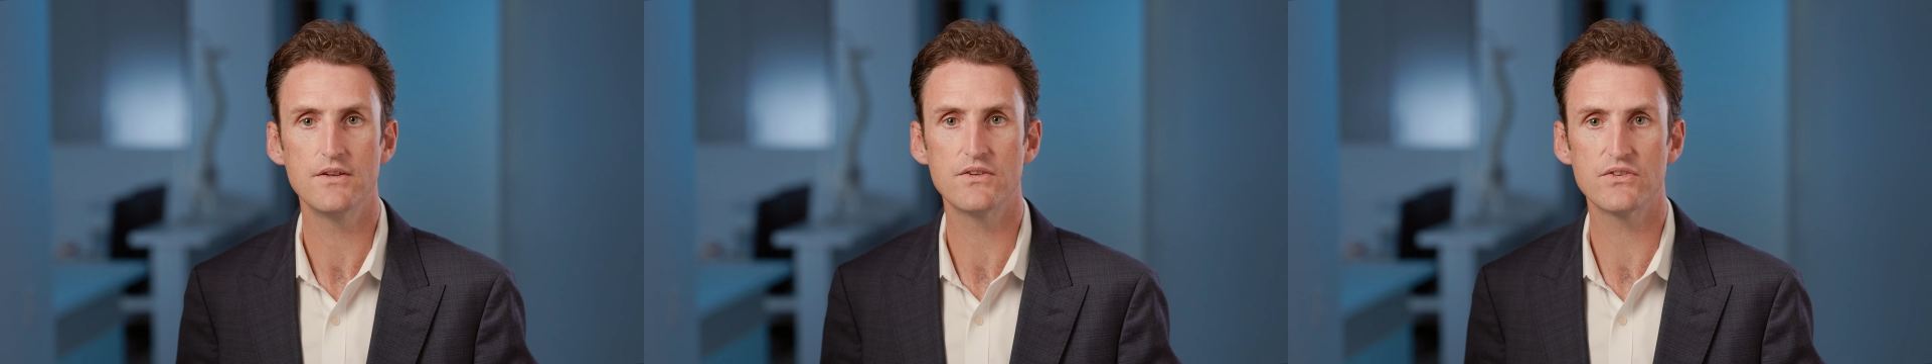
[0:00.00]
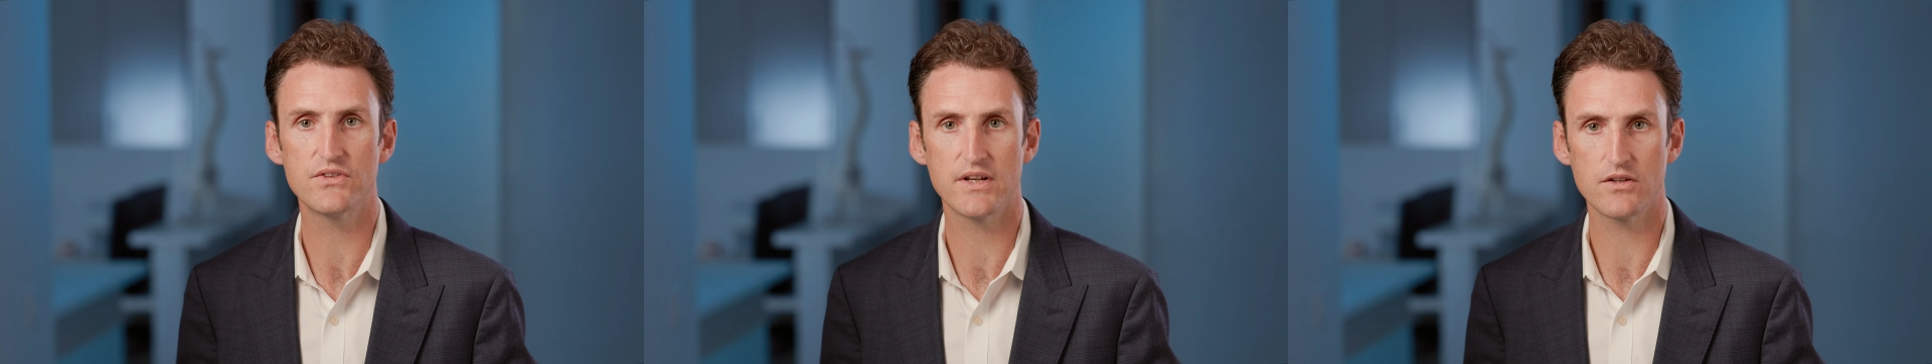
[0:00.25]

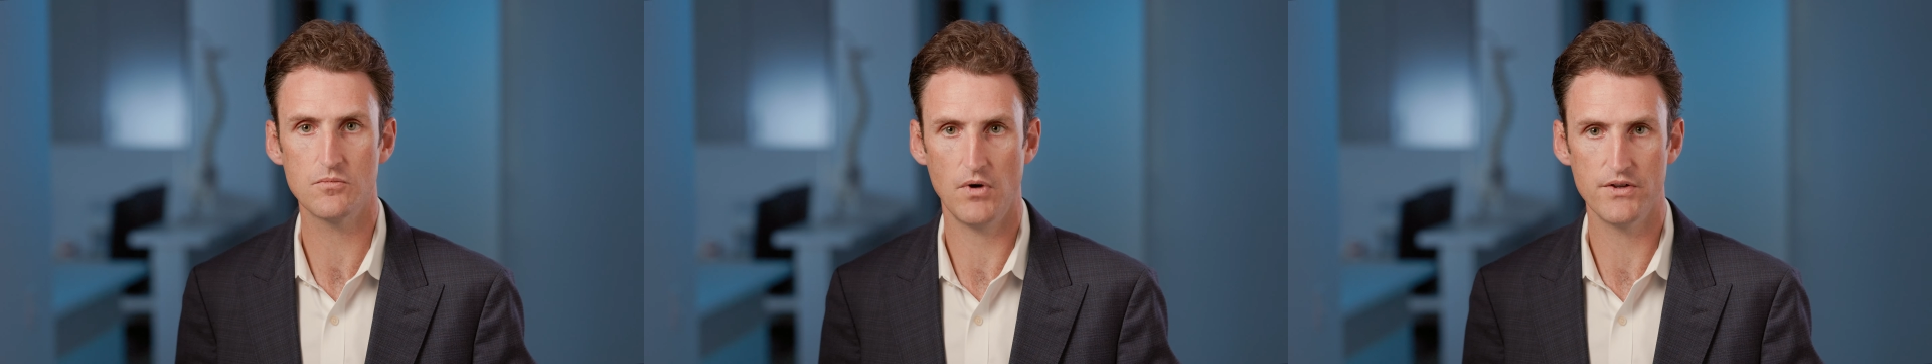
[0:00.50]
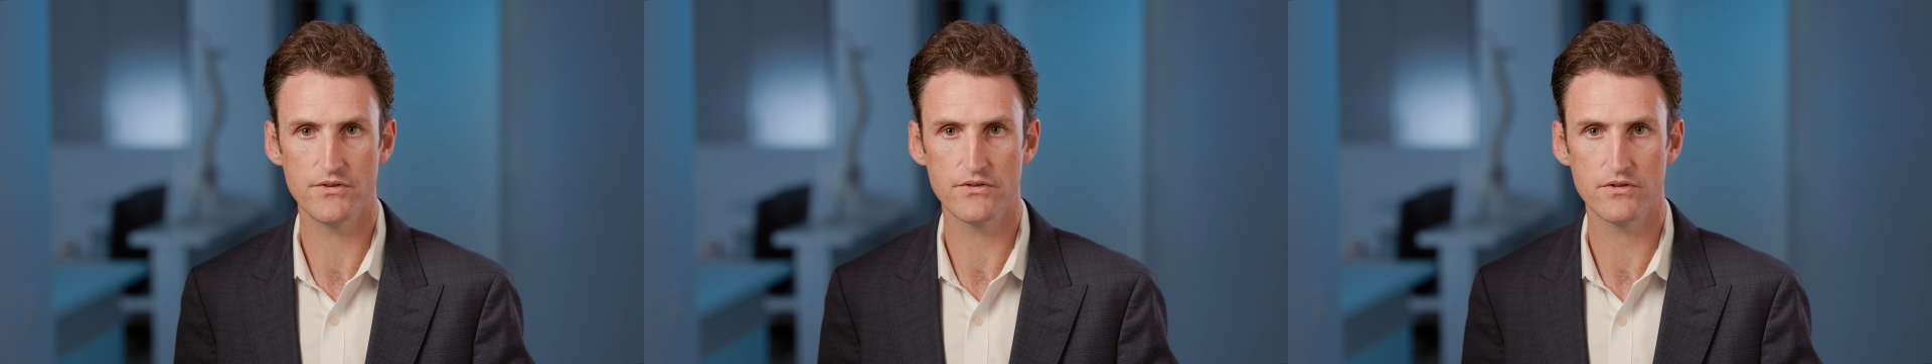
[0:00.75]
6
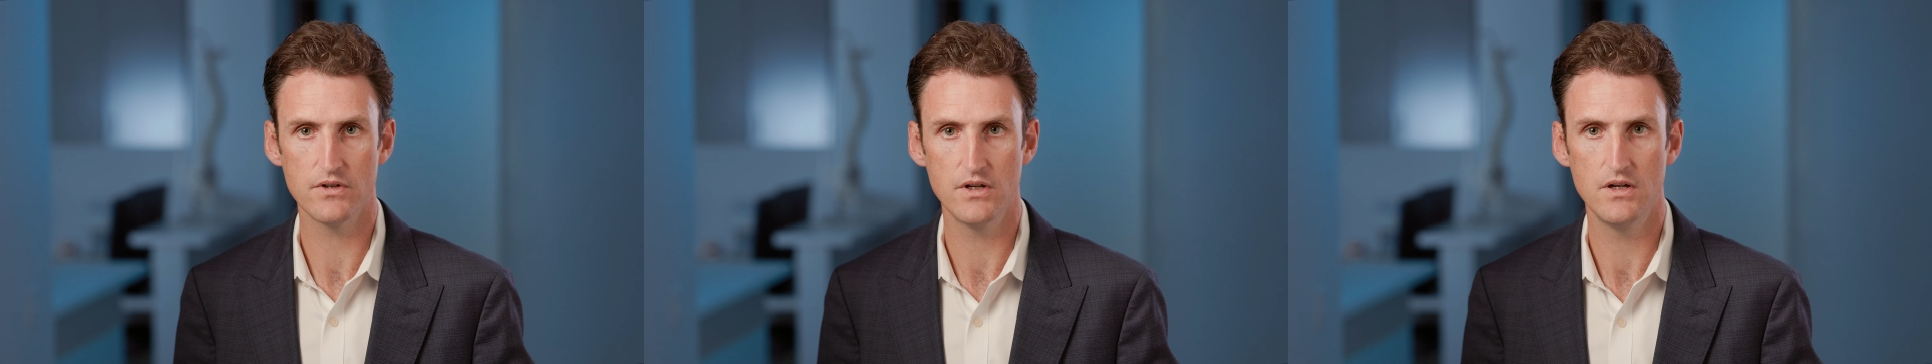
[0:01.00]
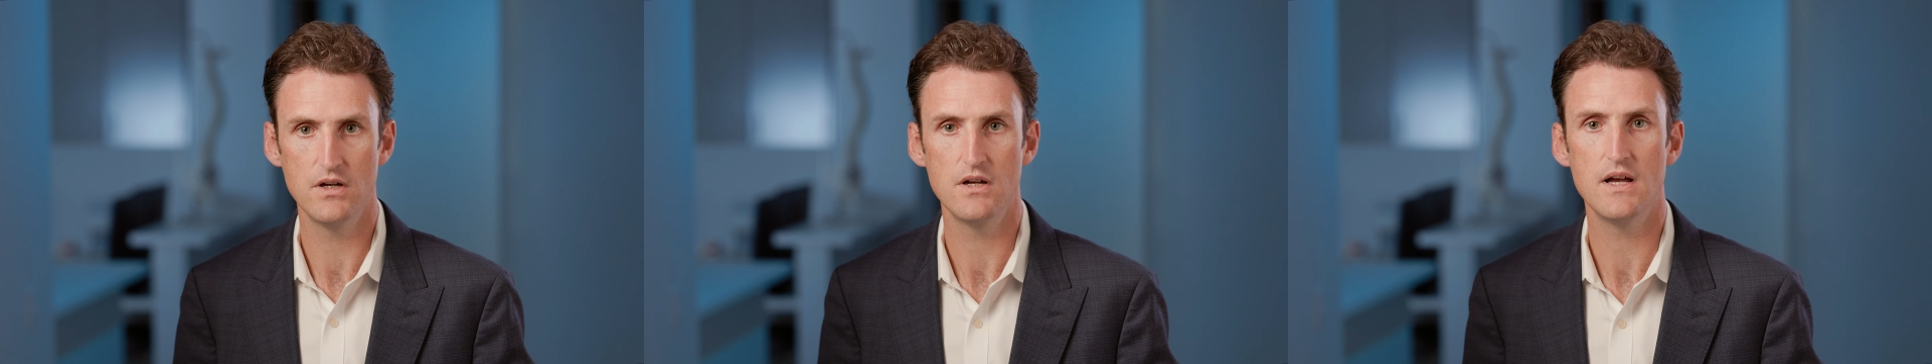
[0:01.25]
months,
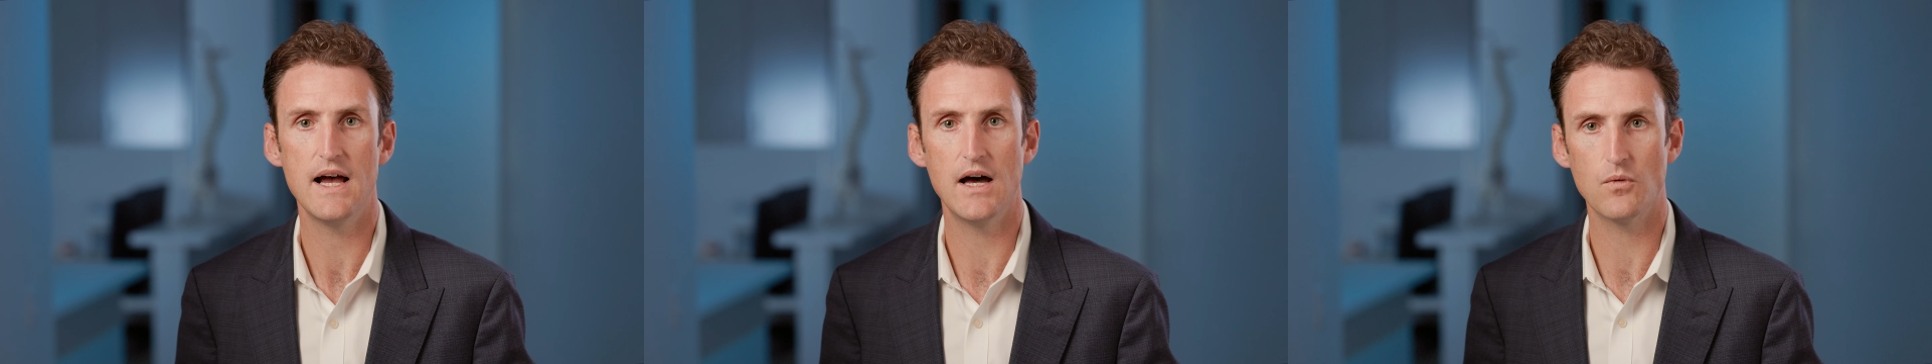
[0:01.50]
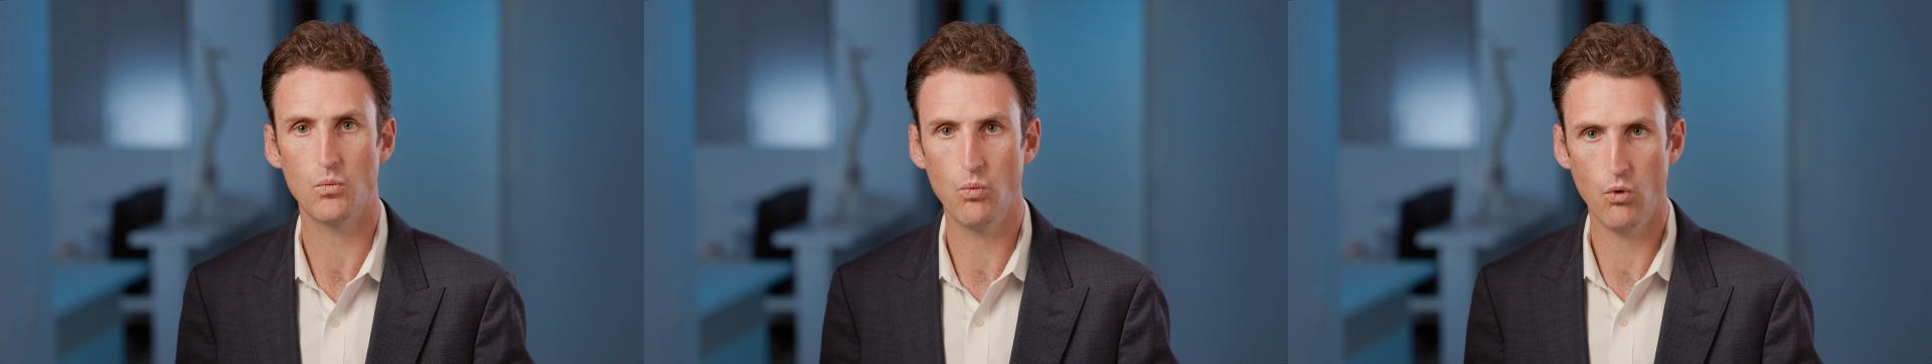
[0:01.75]

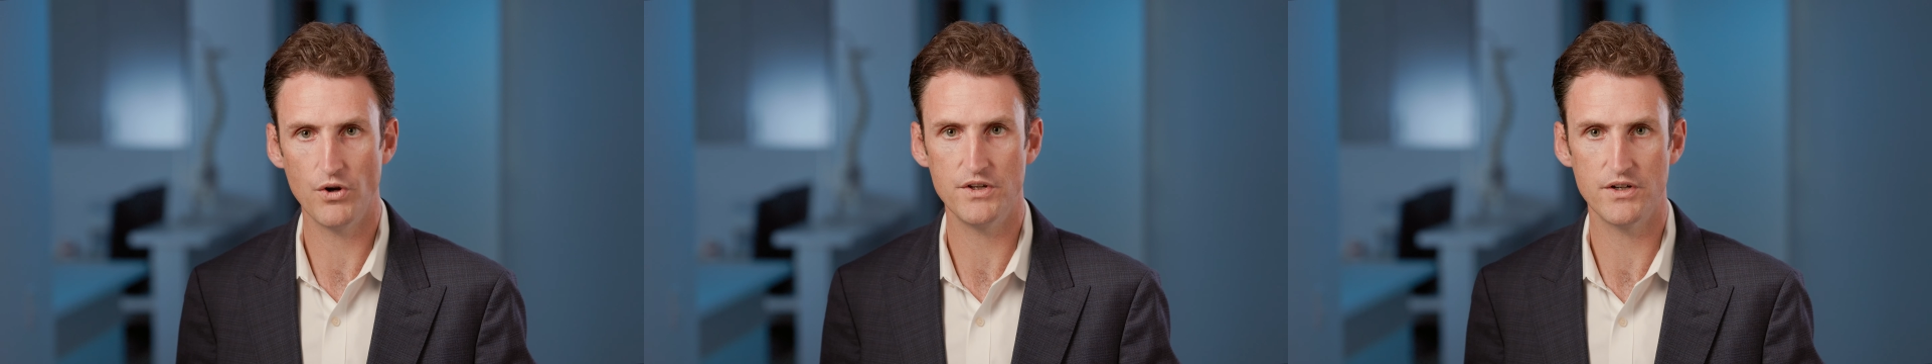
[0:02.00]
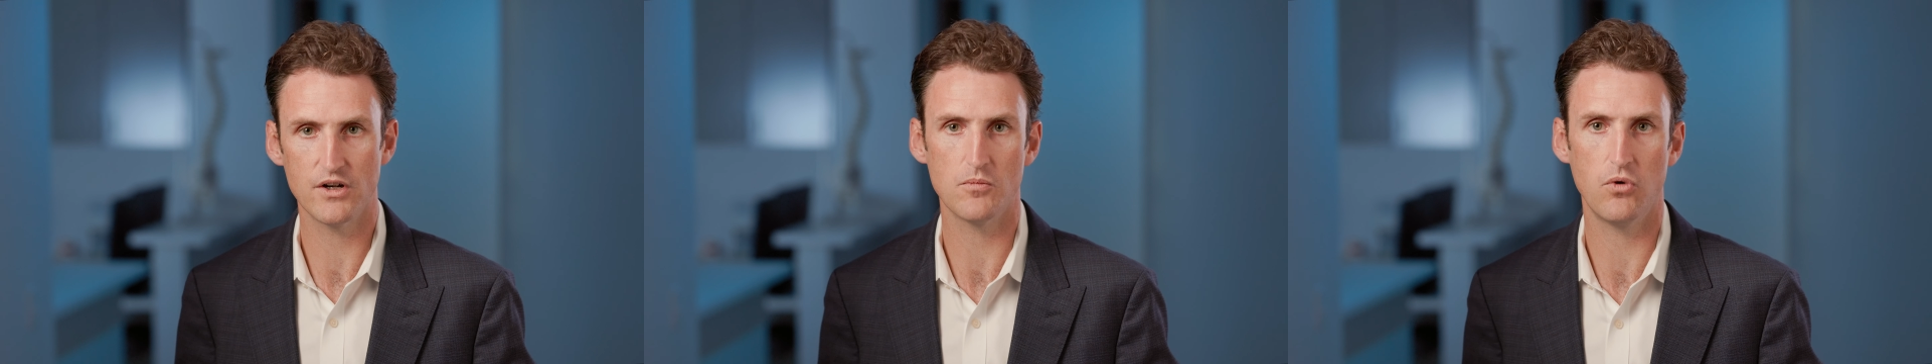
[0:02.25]
and 1
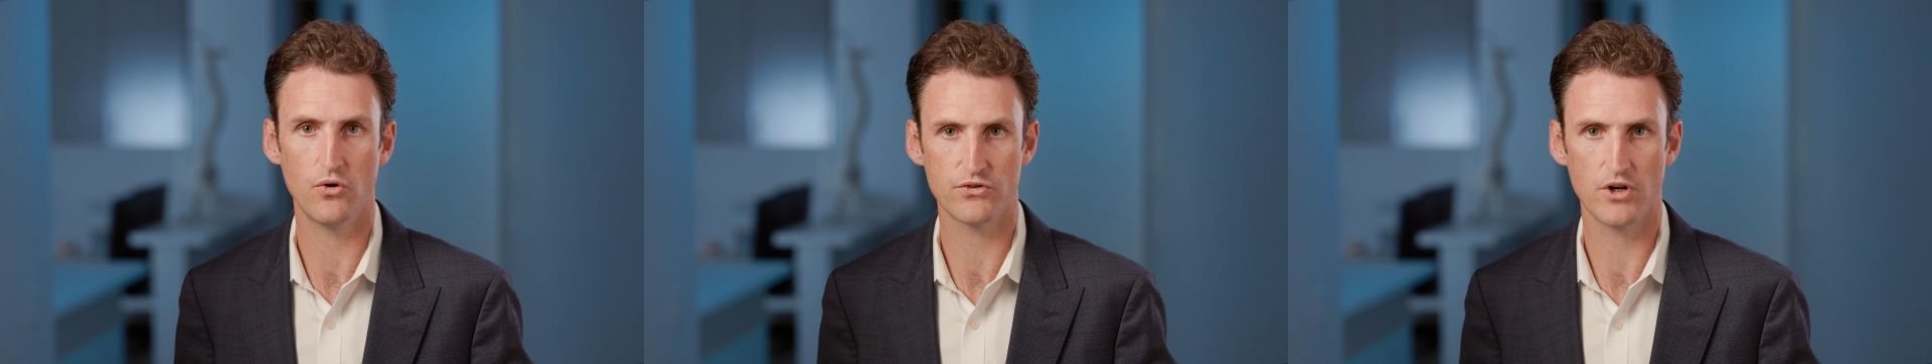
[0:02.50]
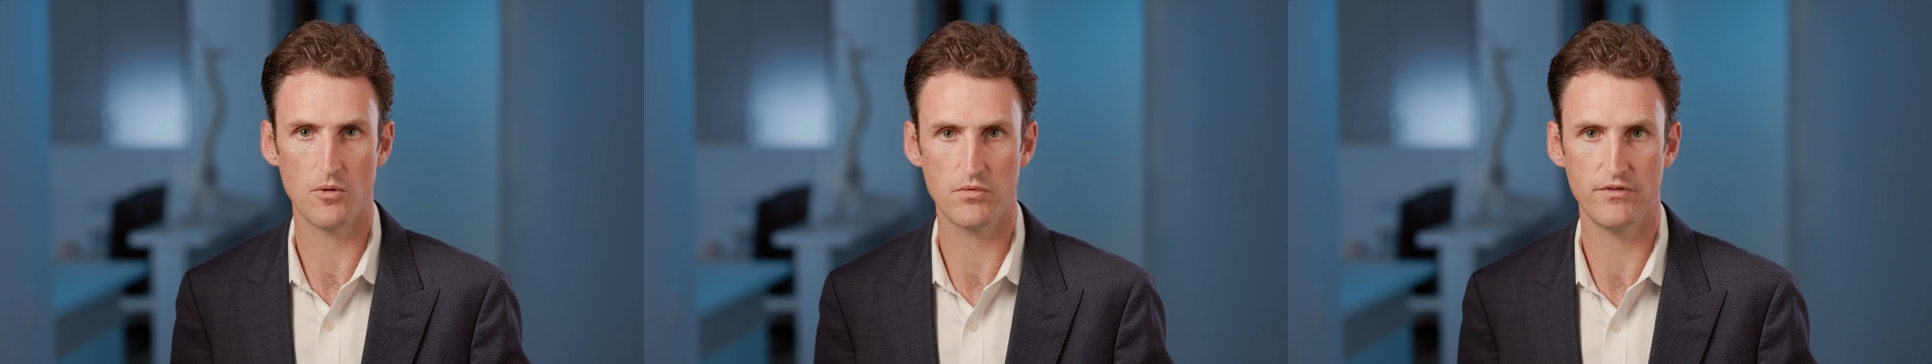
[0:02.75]
year
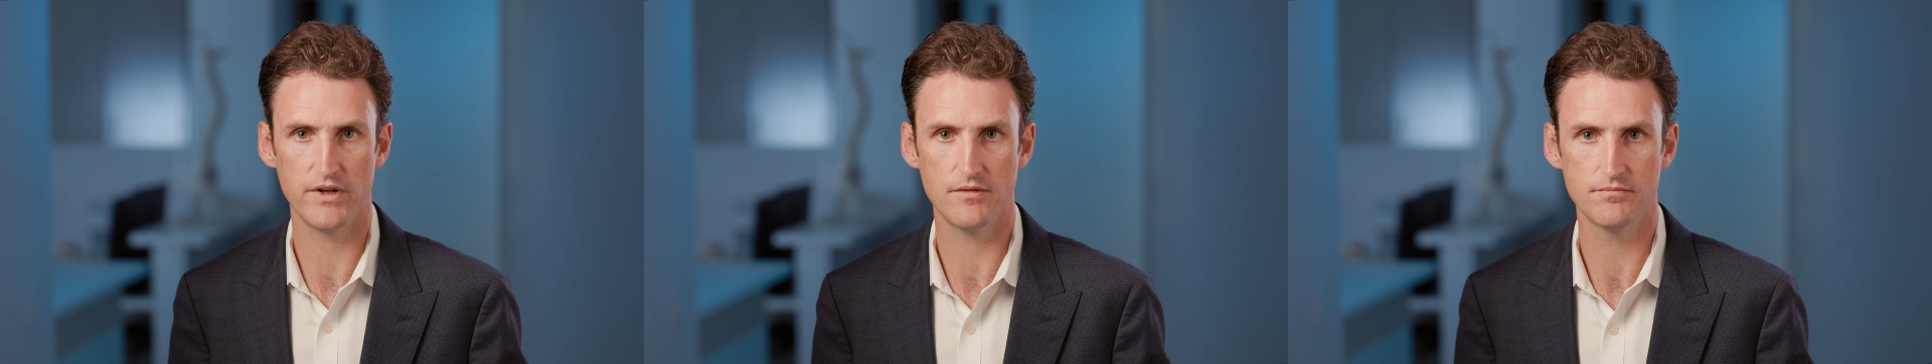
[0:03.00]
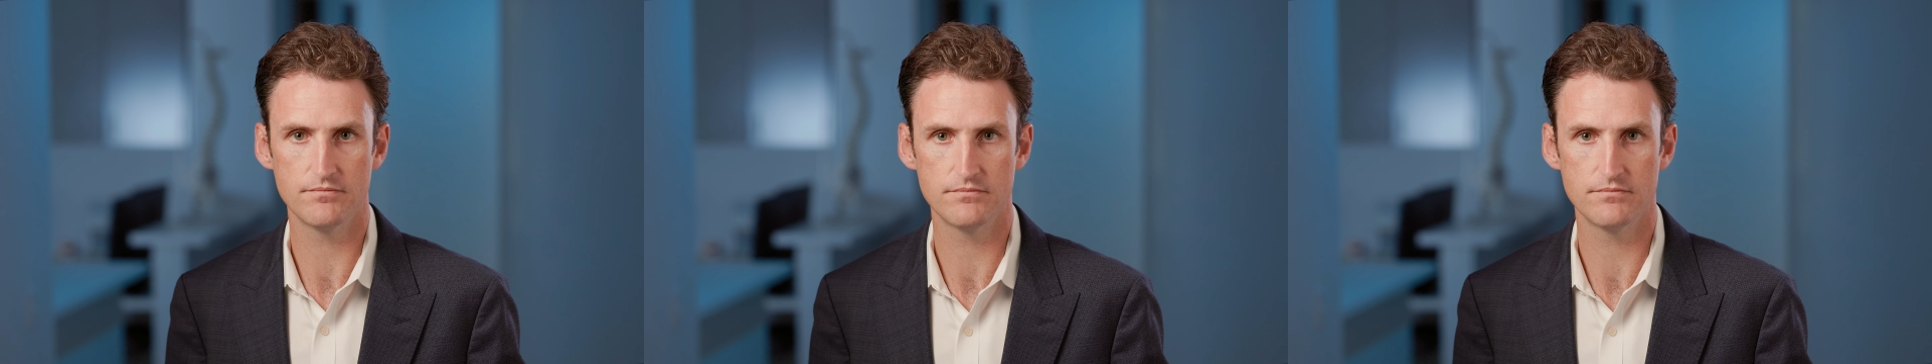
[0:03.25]
post-operatively.